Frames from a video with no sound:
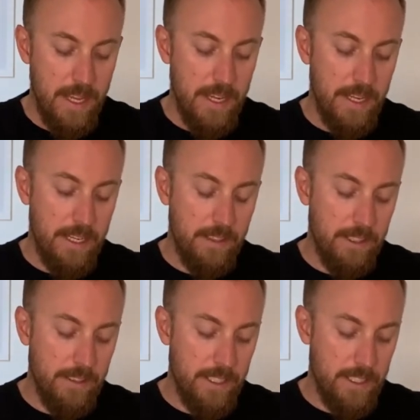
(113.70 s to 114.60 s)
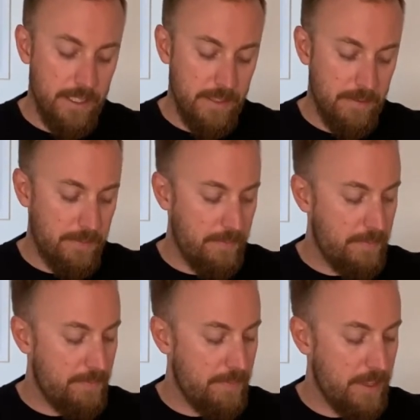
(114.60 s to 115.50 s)
Now notice
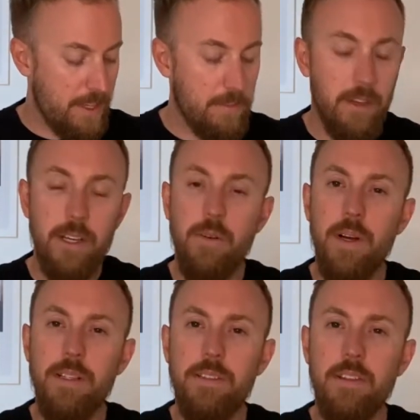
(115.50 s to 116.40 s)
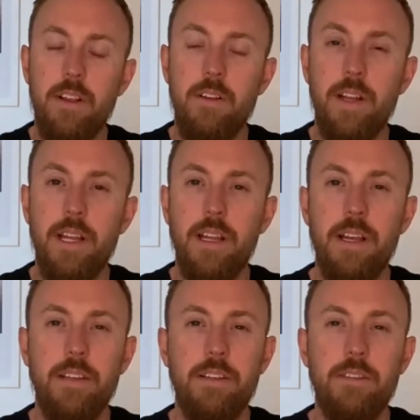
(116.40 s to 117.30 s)
I'm going quite slowly. I
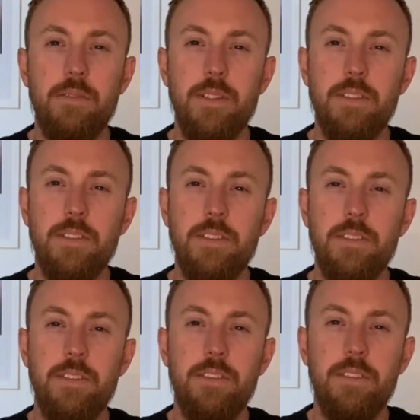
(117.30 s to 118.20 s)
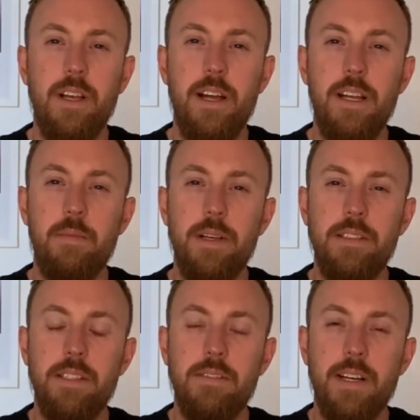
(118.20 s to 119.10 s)
don't want to tire
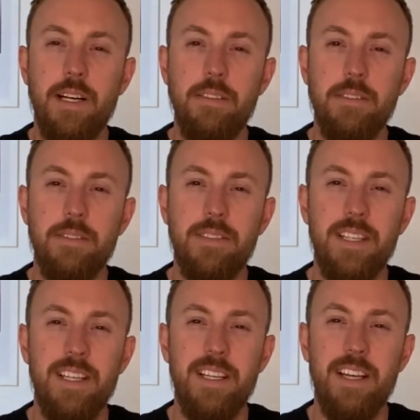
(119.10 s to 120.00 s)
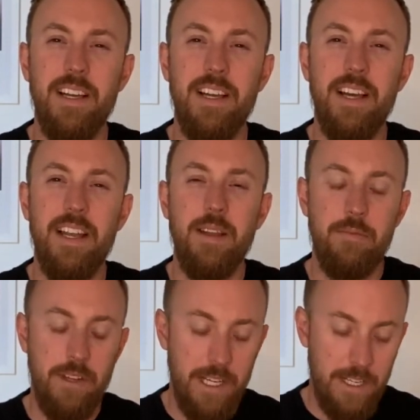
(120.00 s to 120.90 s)
myself out, and I'm
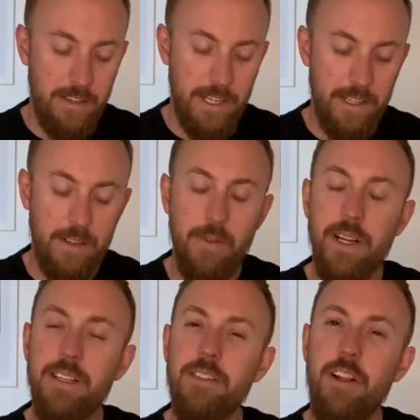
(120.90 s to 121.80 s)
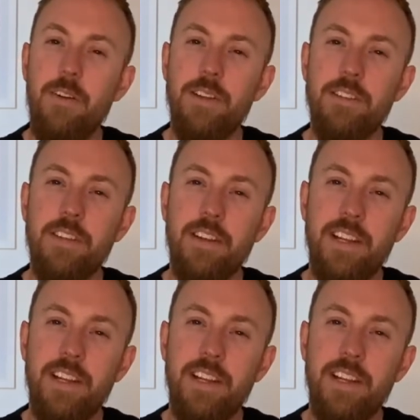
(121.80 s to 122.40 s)
really going quite slowly so that I